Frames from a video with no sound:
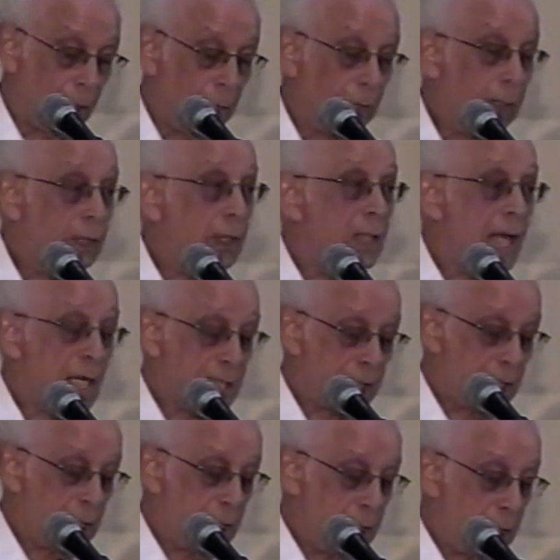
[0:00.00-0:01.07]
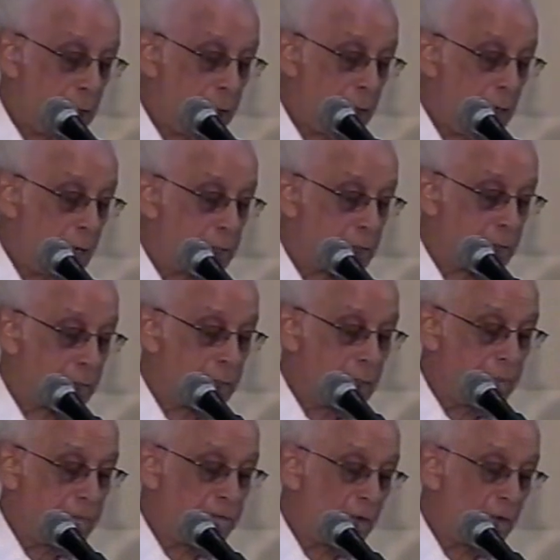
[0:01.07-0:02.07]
Internationally, the extreme